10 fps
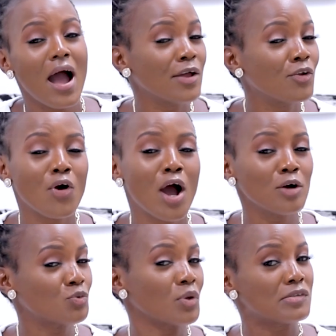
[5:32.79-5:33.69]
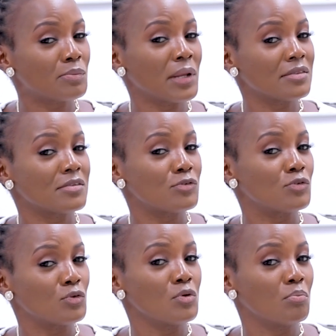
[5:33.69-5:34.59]
I don't know how to explain
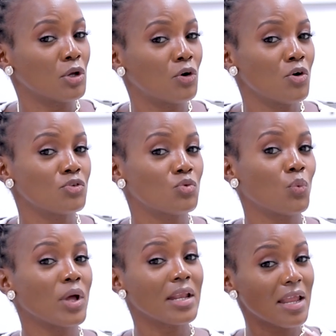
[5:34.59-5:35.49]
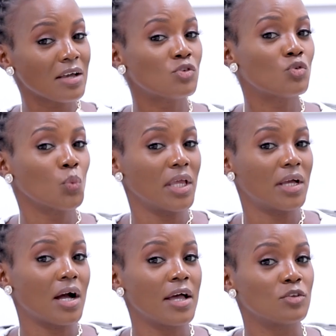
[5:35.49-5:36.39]
this to you, because when next
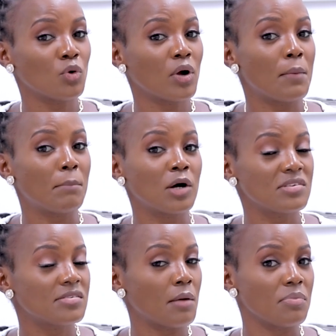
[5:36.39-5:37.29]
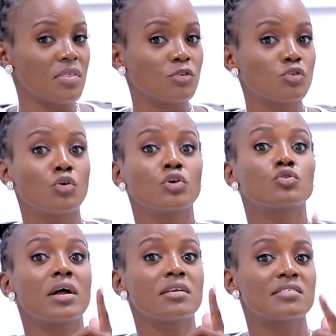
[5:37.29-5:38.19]
week I talk about some things, you're going
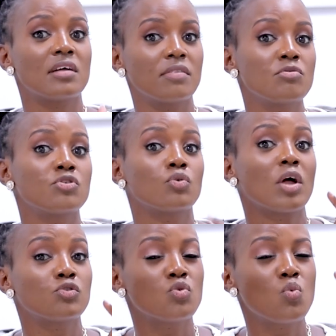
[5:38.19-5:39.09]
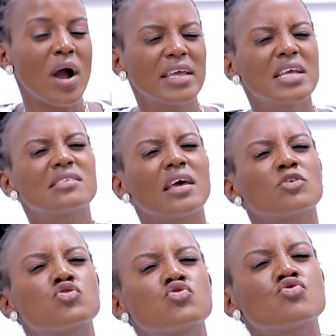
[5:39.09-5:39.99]
to understand the reason as to why it's
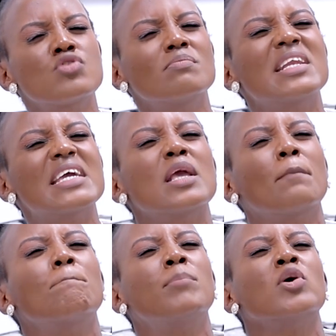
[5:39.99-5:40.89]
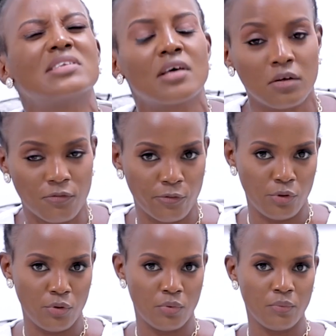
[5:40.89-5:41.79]
extremely important
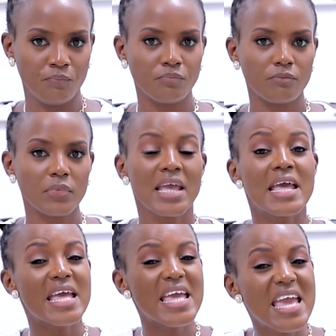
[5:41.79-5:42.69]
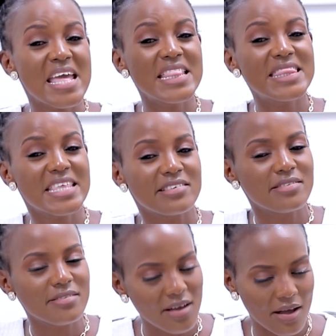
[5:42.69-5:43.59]
for you in
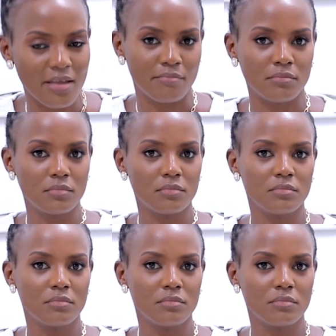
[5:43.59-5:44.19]
this time,